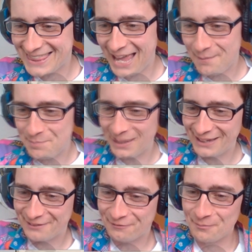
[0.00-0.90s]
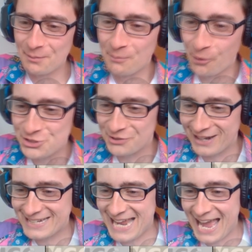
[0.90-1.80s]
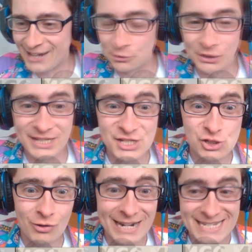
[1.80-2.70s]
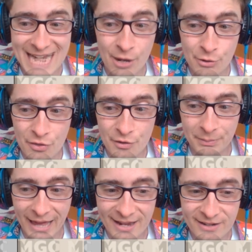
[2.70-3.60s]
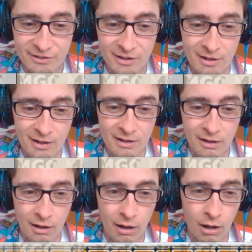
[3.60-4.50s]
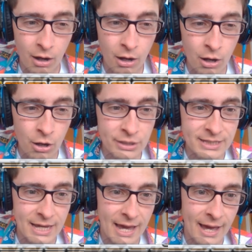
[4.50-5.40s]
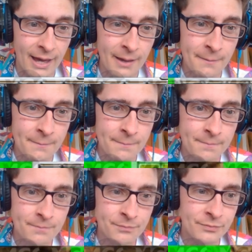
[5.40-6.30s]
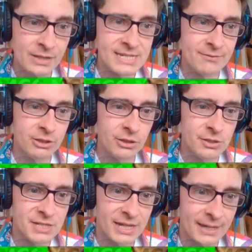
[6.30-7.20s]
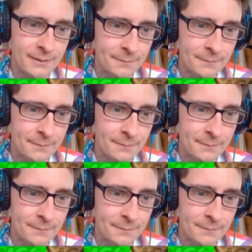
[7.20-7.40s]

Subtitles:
that pic from a more direct angle, looking straight down on the blade. Oh, yeah. Let's have a look-see.